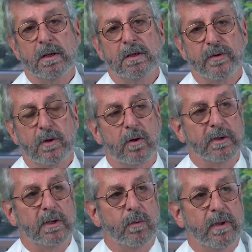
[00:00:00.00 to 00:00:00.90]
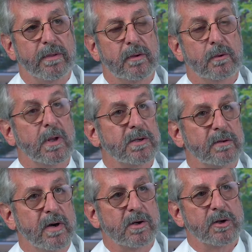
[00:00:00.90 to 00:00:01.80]
difficulty with neurologic
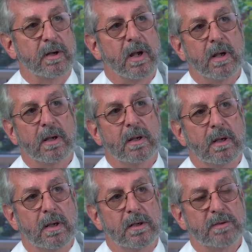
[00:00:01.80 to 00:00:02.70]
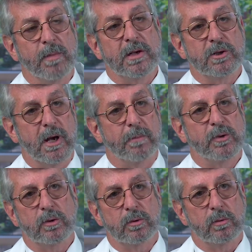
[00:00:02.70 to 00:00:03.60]
function, and it's my job
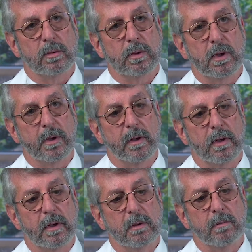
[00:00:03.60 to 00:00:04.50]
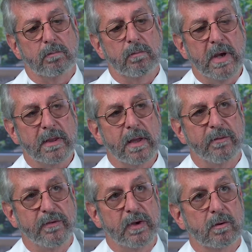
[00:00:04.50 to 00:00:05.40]
to make them
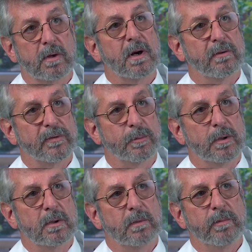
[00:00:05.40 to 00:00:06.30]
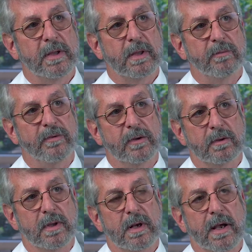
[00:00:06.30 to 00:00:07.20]
feel comfortable, make them
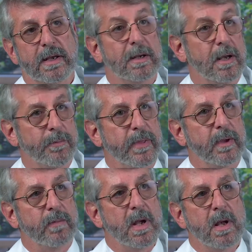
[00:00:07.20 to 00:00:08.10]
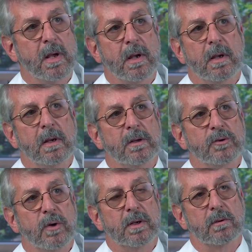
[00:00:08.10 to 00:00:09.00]
feel that I can help them,
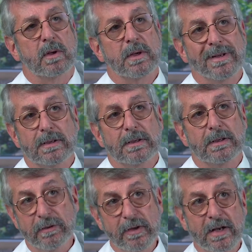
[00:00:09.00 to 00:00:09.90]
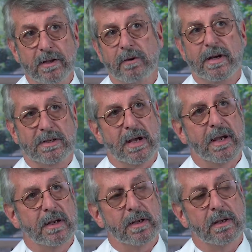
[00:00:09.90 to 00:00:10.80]
try to alleviate their
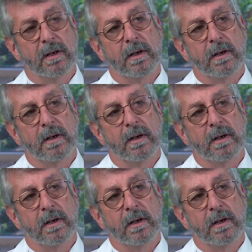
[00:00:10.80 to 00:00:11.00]
anxiety,